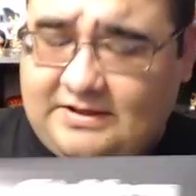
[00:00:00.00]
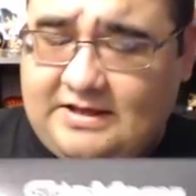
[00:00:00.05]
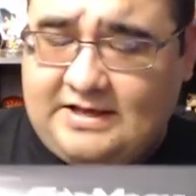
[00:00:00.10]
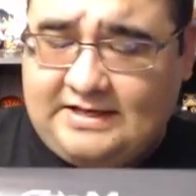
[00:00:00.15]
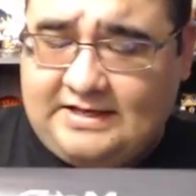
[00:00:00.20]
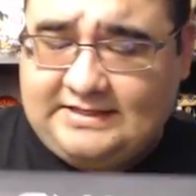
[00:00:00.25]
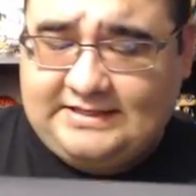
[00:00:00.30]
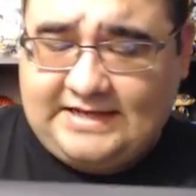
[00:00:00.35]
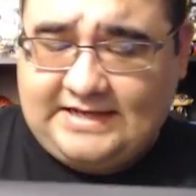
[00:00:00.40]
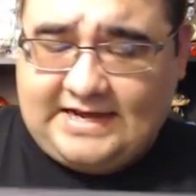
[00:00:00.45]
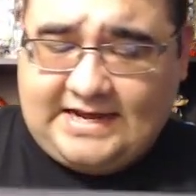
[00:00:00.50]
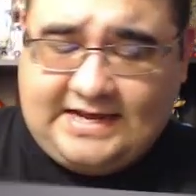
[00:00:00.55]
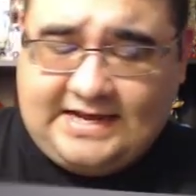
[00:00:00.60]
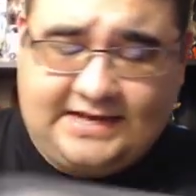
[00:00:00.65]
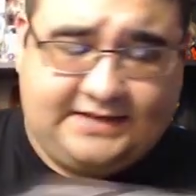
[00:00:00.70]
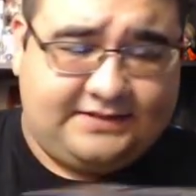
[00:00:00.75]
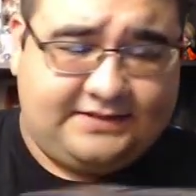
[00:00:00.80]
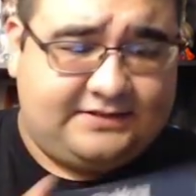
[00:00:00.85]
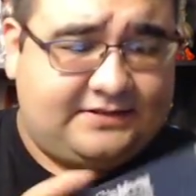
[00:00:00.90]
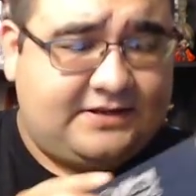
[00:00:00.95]

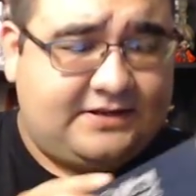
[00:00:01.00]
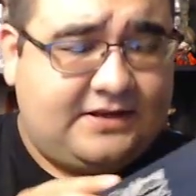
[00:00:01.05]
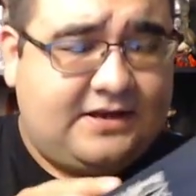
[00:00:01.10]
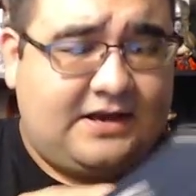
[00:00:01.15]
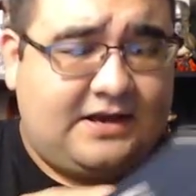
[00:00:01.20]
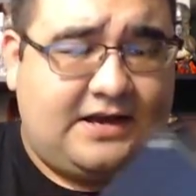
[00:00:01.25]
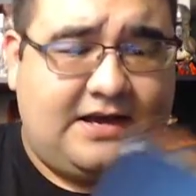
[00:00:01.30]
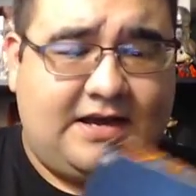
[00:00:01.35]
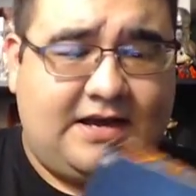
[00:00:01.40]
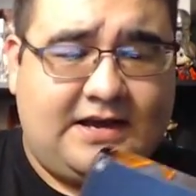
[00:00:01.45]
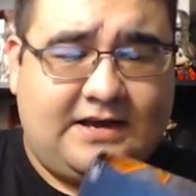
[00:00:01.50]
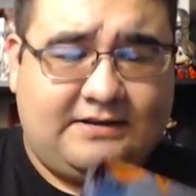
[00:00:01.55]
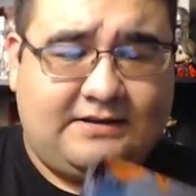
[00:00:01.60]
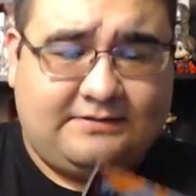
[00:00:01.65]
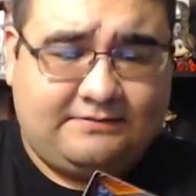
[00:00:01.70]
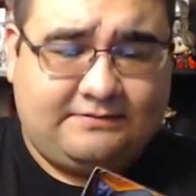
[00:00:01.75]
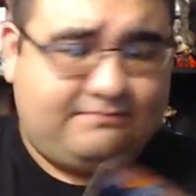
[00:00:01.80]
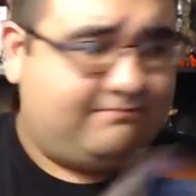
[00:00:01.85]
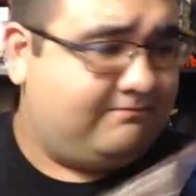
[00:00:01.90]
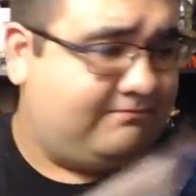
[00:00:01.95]
dice,
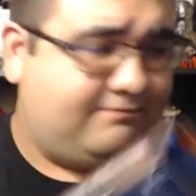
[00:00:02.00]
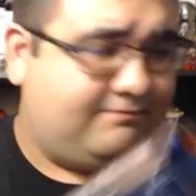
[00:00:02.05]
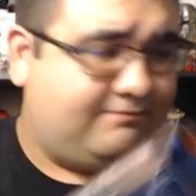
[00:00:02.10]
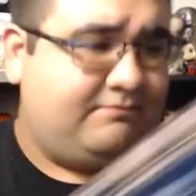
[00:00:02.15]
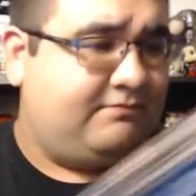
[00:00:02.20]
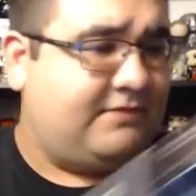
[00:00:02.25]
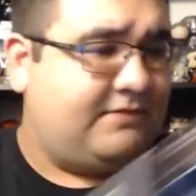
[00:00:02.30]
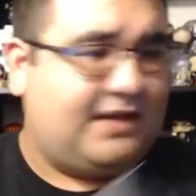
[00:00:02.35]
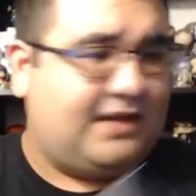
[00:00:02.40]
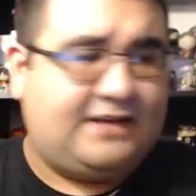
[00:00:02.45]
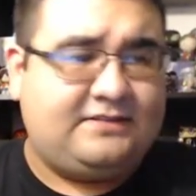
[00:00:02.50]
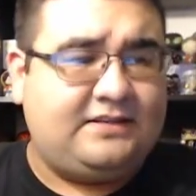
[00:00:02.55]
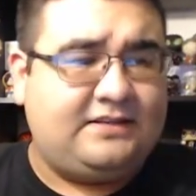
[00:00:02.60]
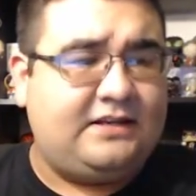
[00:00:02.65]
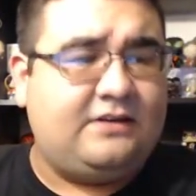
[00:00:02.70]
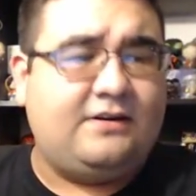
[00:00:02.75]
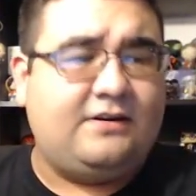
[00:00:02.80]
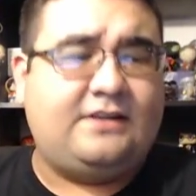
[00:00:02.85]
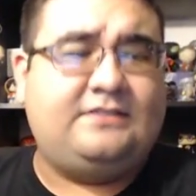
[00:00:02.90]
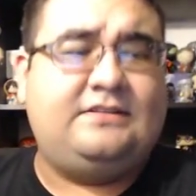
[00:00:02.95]

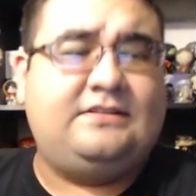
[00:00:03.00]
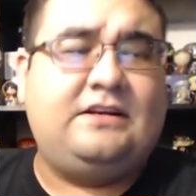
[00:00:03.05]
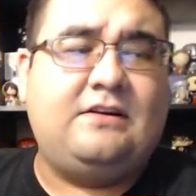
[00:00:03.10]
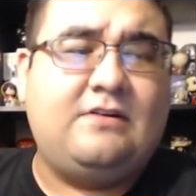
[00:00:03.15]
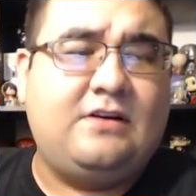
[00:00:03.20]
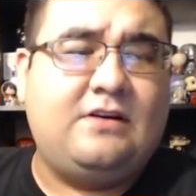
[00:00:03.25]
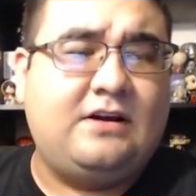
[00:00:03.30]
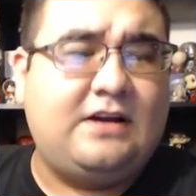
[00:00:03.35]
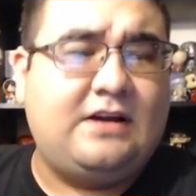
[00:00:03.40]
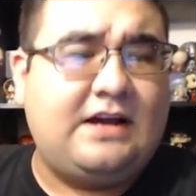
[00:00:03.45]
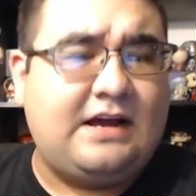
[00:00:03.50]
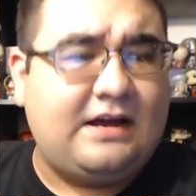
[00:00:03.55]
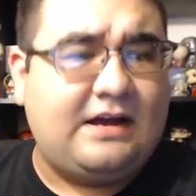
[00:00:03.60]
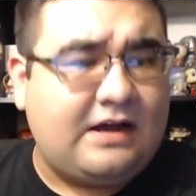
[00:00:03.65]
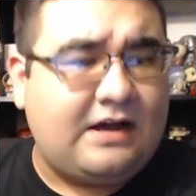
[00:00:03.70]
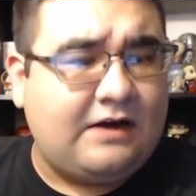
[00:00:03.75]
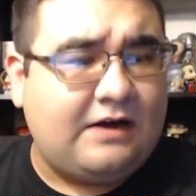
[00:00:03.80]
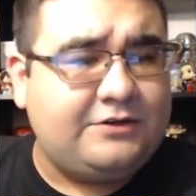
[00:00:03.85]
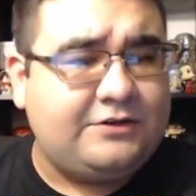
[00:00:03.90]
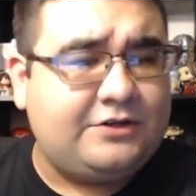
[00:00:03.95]
etc., etc.
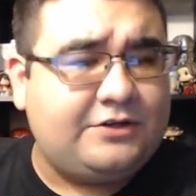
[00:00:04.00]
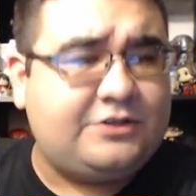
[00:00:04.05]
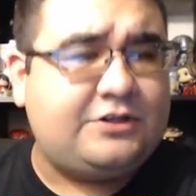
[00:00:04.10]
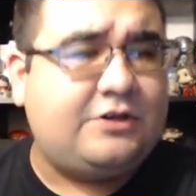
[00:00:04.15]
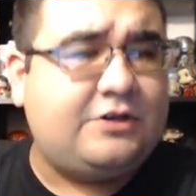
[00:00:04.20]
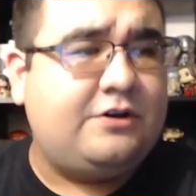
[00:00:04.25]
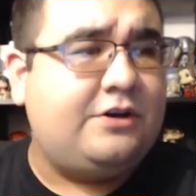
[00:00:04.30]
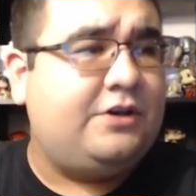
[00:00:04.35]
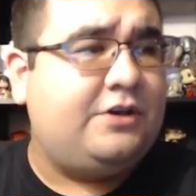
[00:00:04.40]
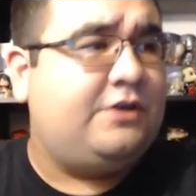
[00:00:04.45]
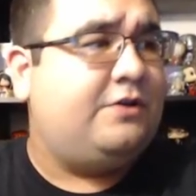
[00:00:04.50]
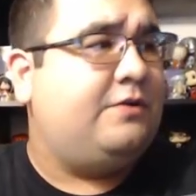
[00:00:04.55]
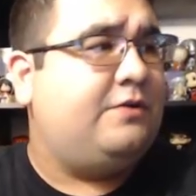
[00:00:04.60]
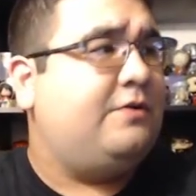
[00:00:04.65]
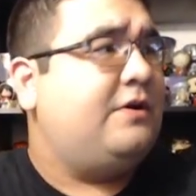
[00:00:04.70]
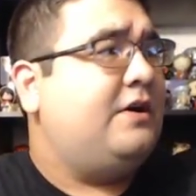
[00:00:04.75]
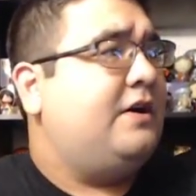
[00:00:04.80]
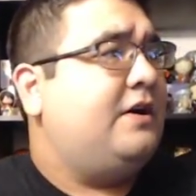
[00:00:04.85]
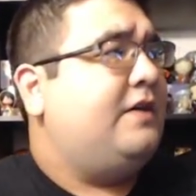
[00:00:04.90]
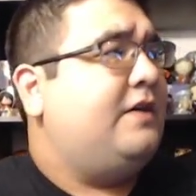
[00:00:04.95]
I'll just show you
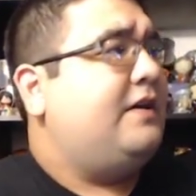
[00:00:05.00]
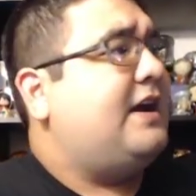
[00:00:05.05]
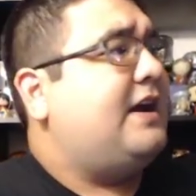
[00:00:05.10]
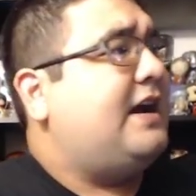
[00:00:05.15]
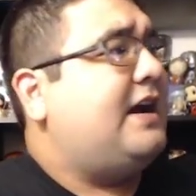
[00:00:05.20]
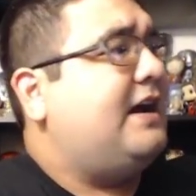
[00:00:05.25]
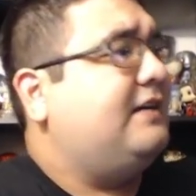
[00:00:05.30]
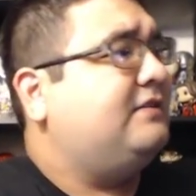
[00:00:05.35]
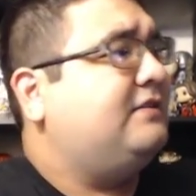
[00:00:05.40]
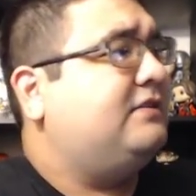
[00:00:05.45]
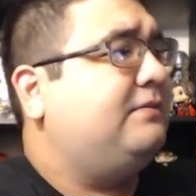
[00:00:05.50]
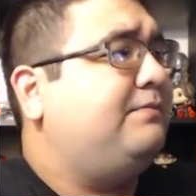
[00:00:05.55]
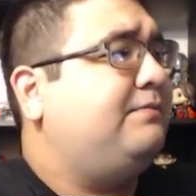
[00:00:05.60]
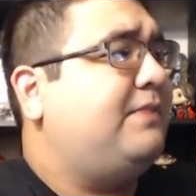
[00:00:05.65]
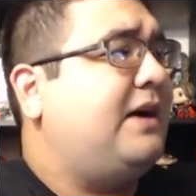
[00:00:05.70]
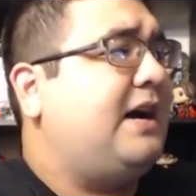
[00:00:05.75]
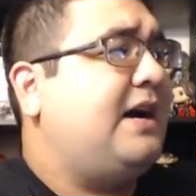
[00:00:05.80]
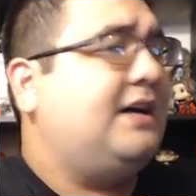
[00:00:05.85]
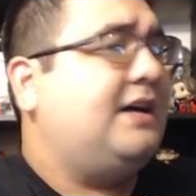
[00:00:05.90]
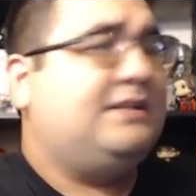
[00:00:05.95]
guys the
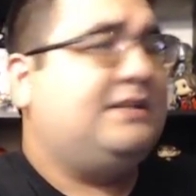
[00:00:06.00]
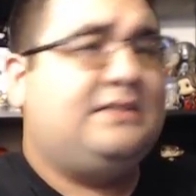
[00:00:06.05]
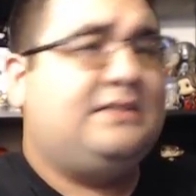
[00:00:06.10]
box.